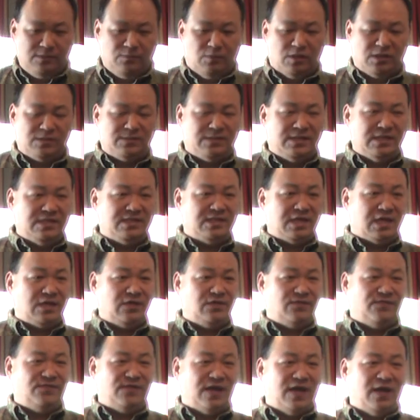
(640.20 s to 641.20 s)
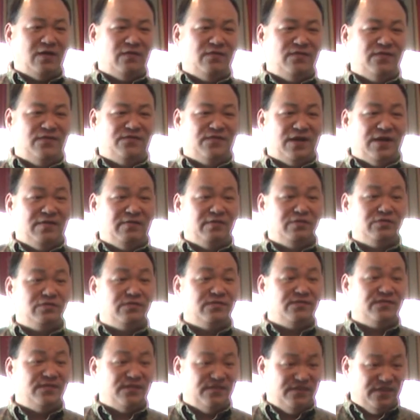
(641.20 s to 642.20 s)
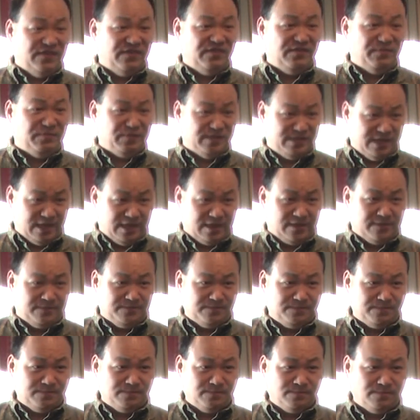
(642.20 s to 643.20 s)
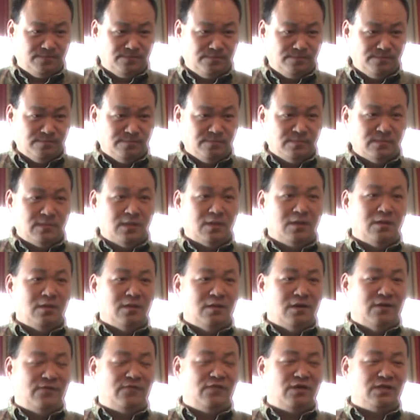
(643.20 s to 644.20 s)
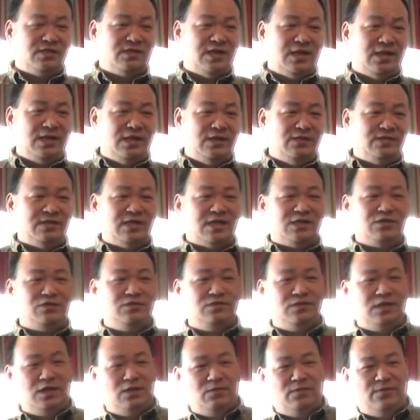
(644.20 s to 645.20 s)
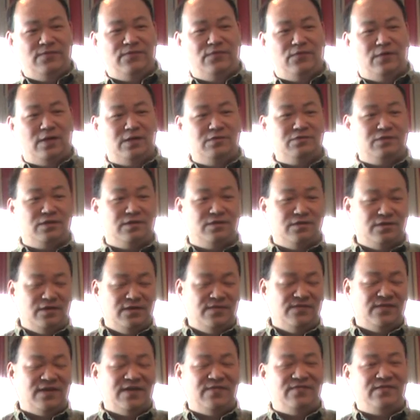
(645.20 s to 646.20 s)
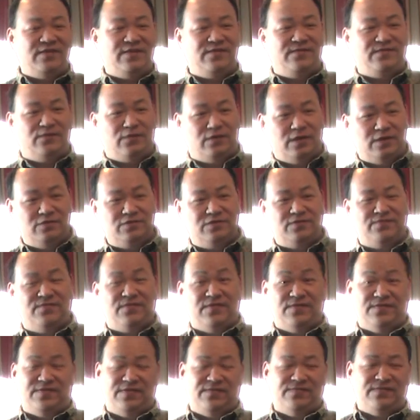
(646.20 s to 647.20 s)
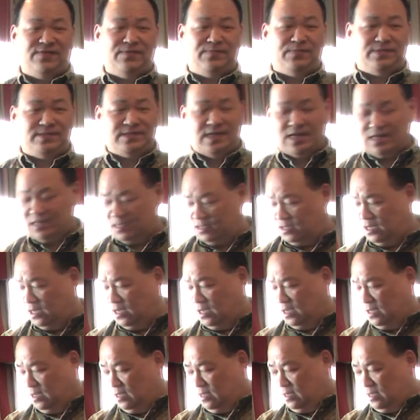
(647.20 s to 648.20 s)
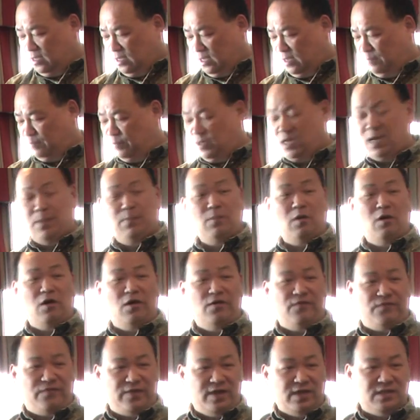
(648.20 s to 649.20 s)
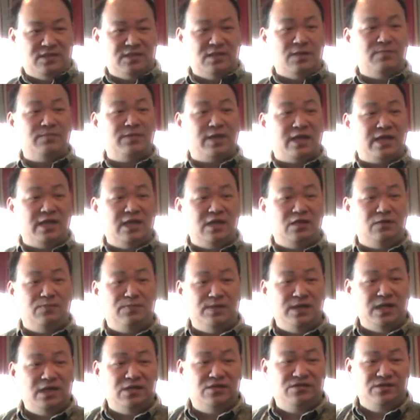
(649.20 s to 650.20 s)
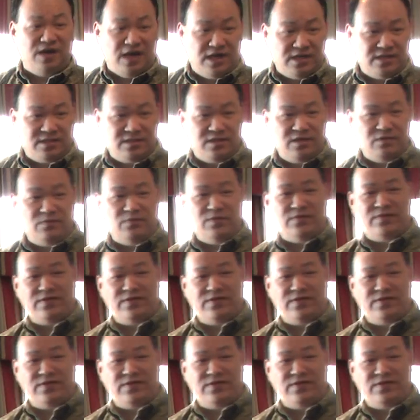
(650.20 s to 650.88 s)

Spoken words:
was designed to fly over 550 feet per second. Of course, then you start shooting with 435 feet, 415 feet per second. It becomes obvious something needs to be addressed with